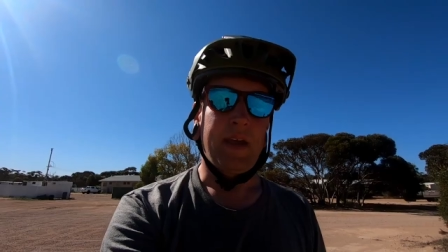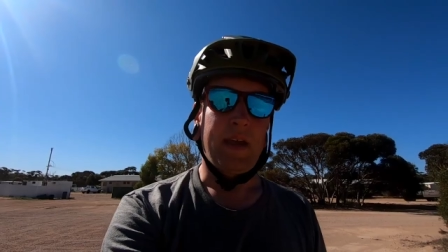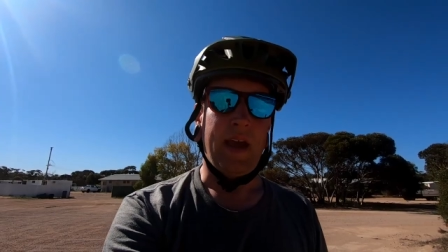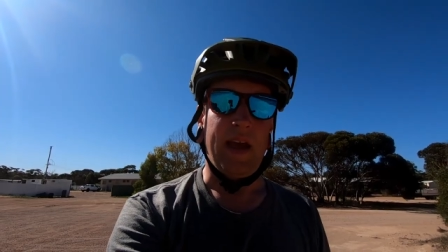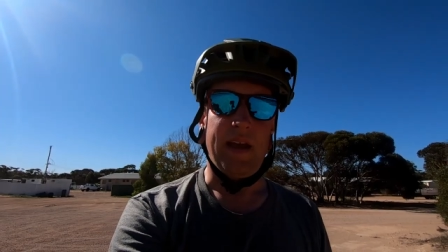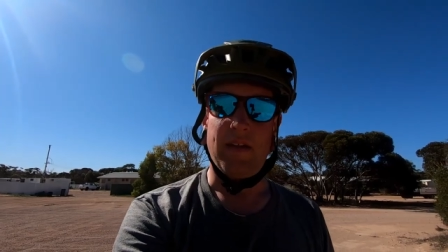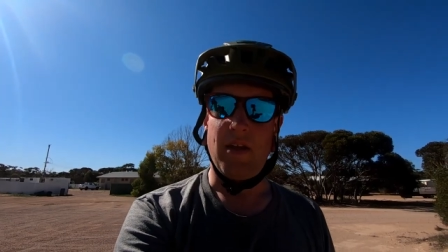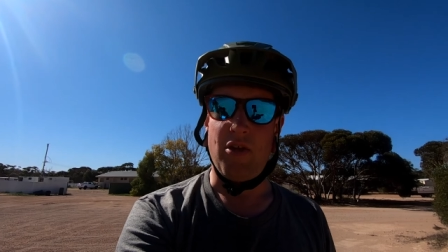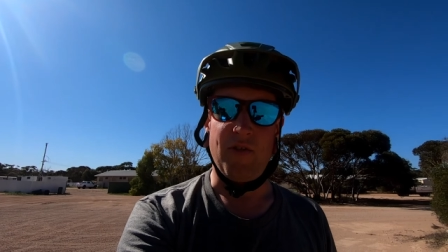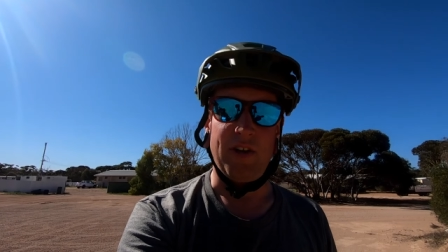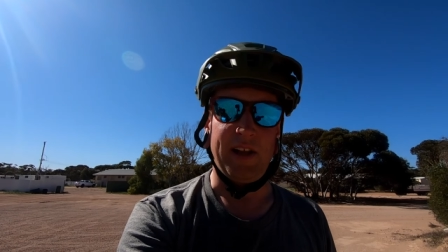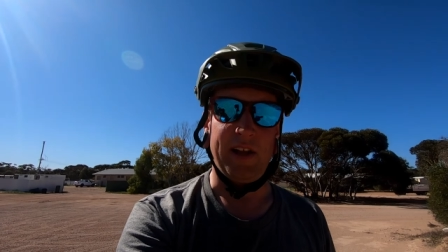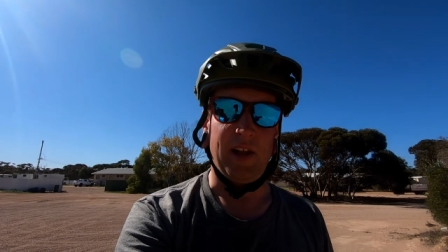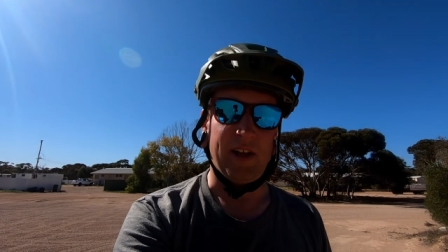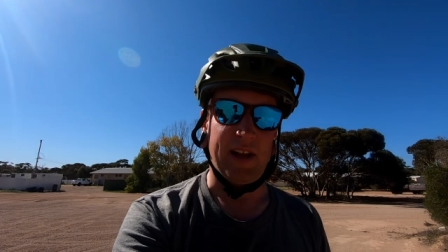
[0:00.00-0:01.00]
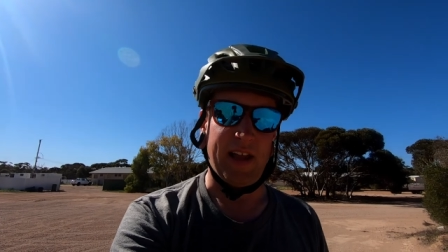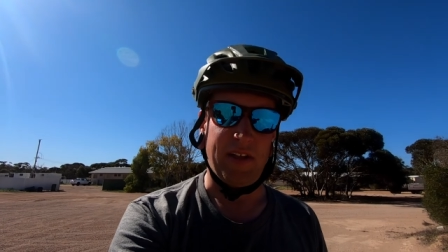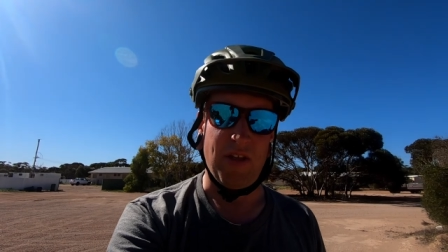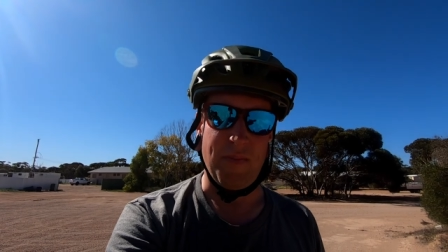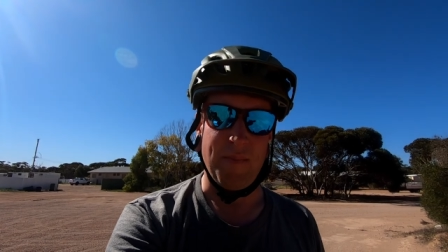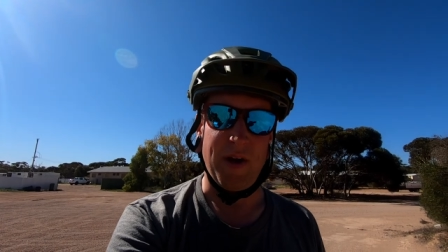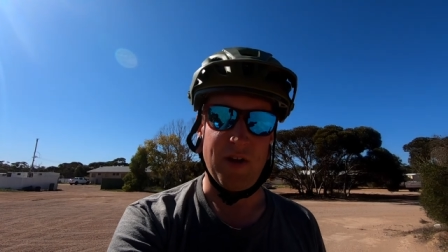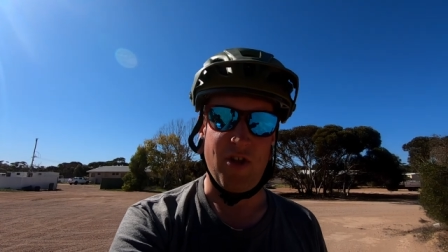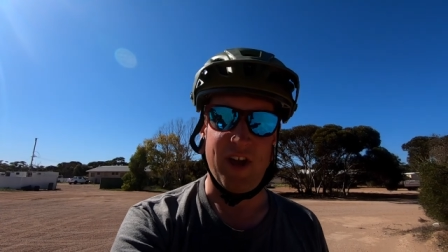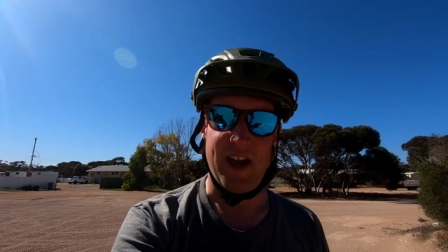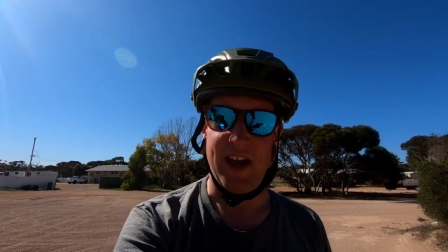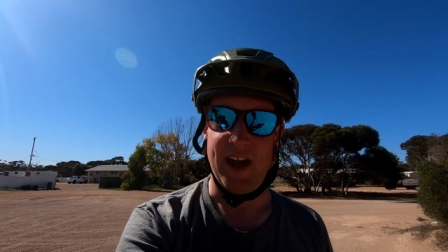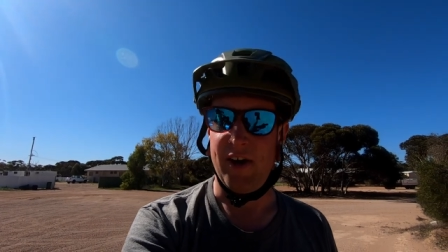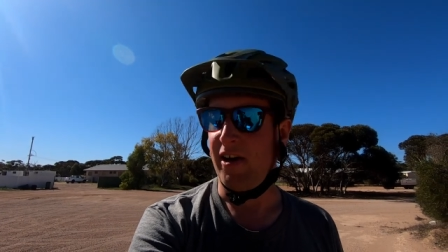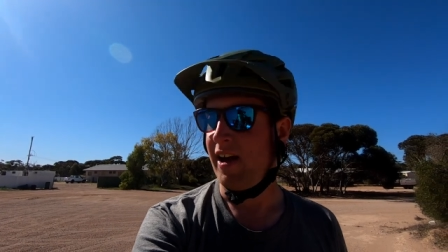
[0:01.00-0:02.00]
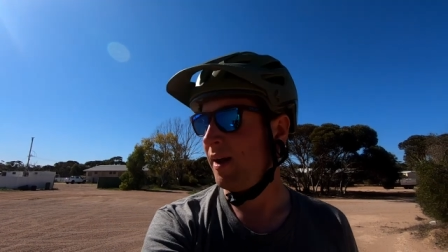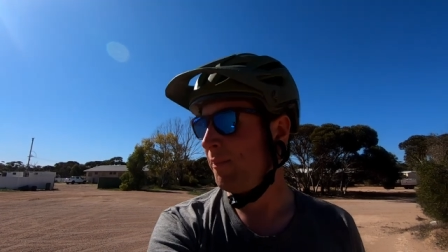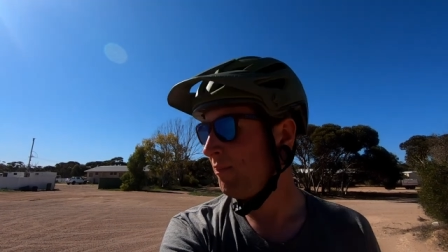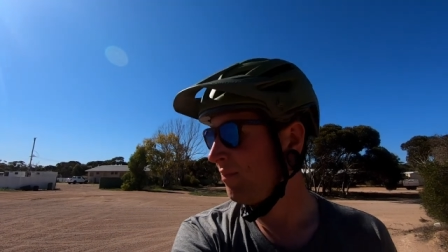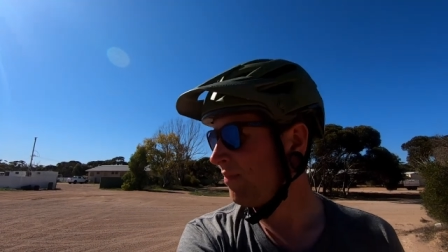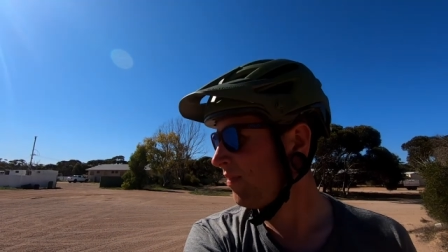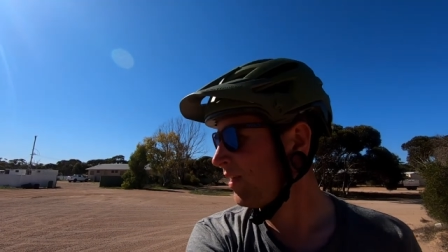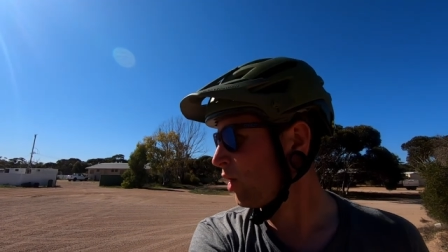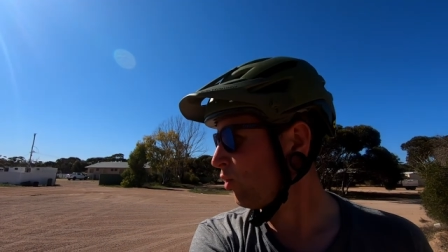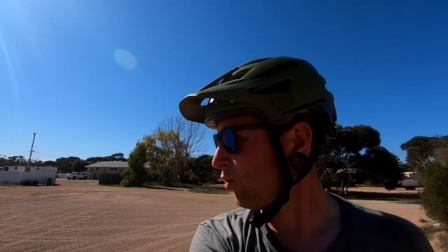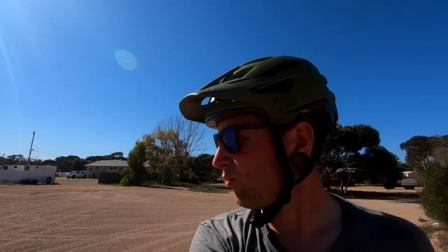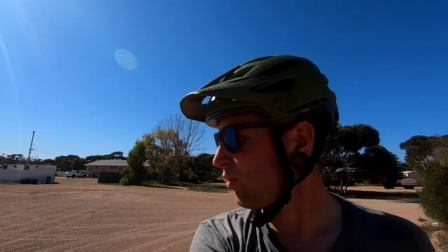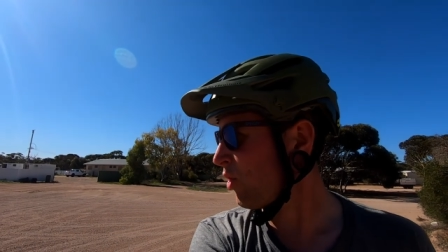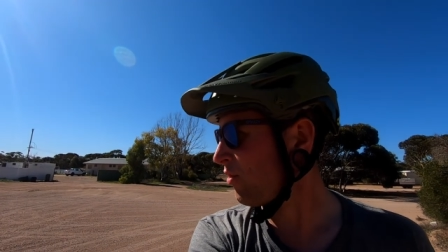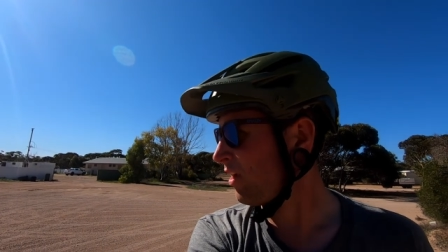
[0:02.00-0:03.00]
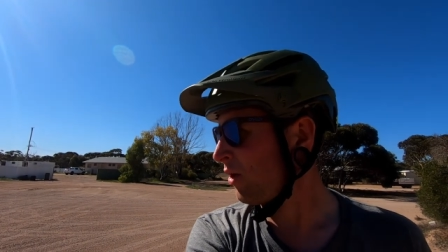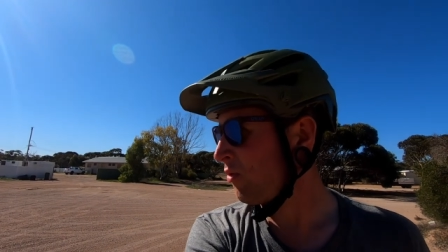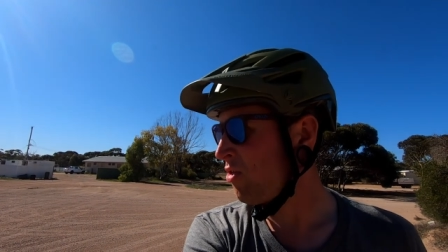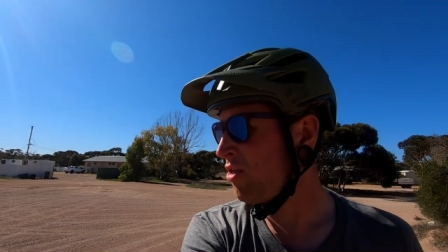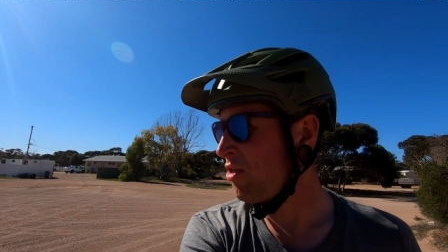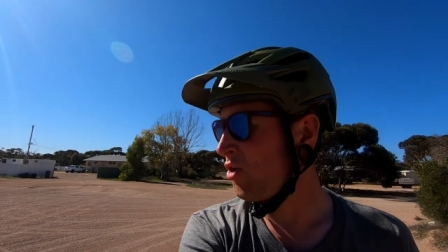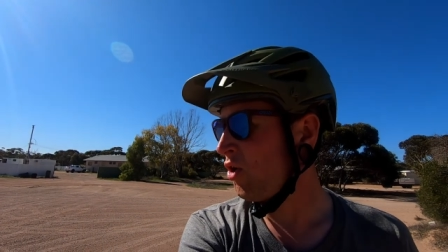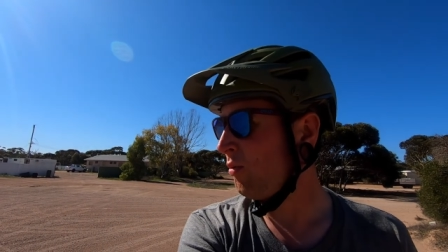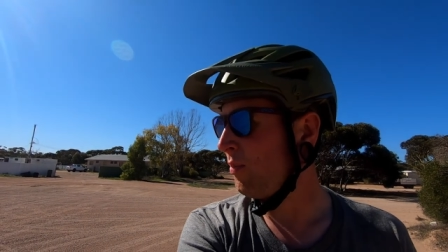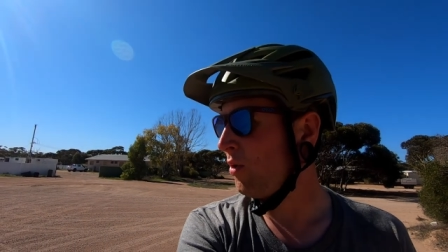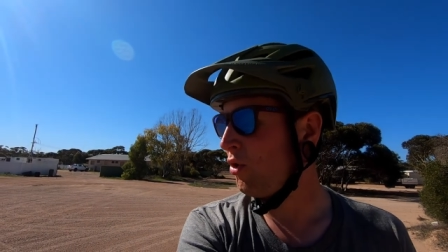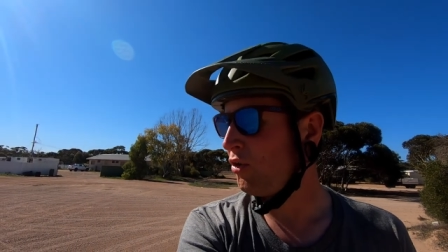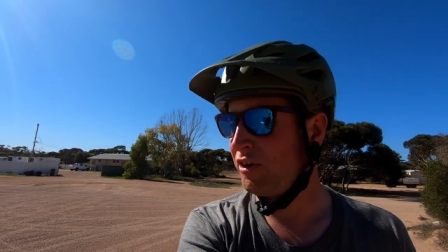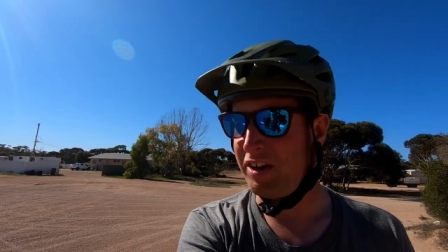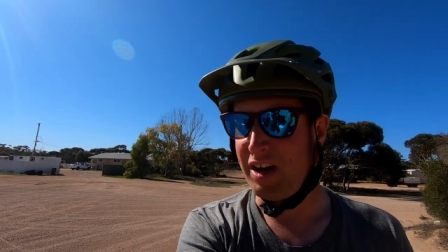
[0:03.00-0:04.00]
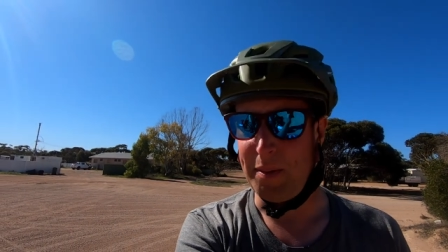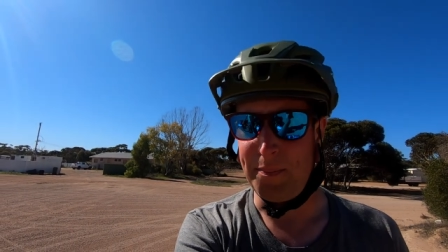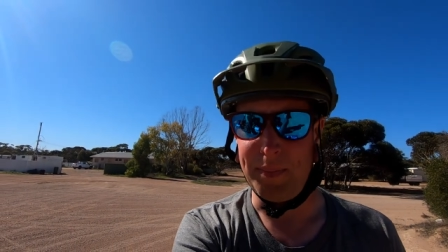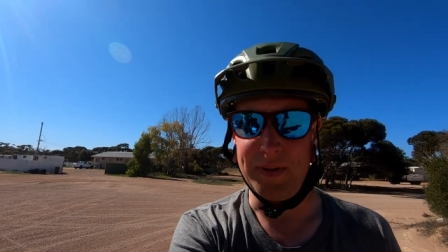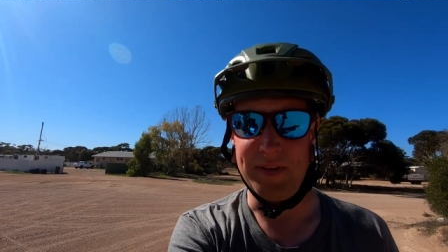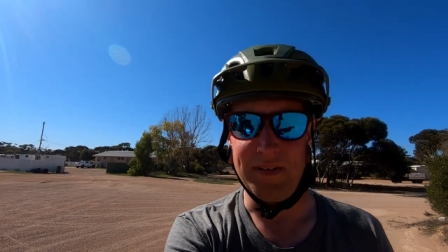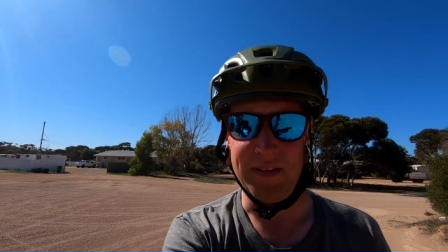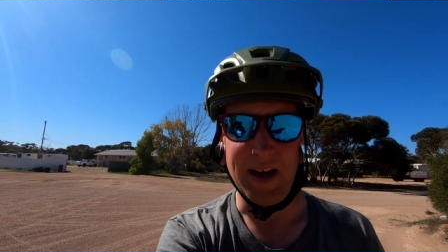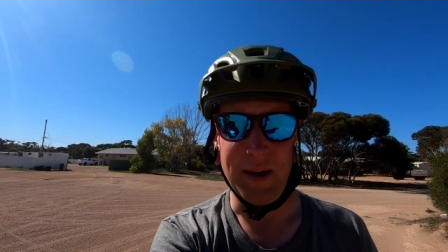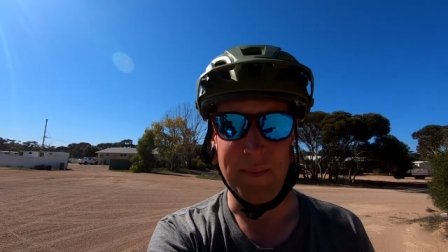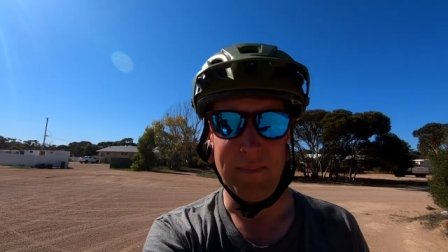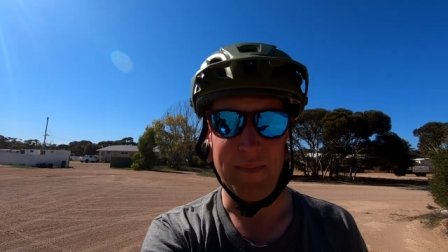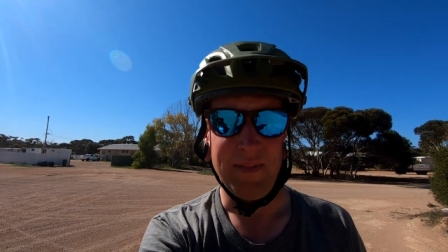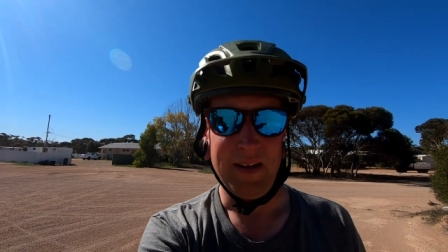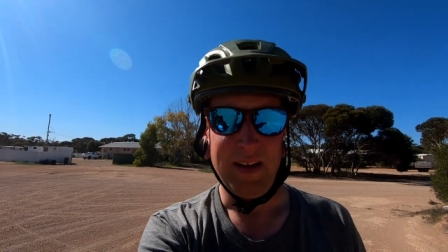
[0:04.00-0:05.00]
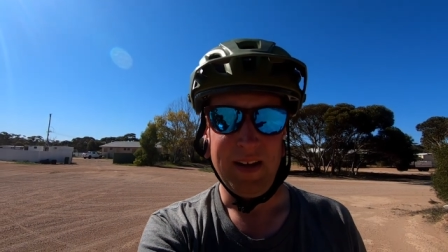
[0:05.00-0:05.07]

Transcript: Okay, it doesn't really look like there's much here. The old roadhouse is all boarded up and I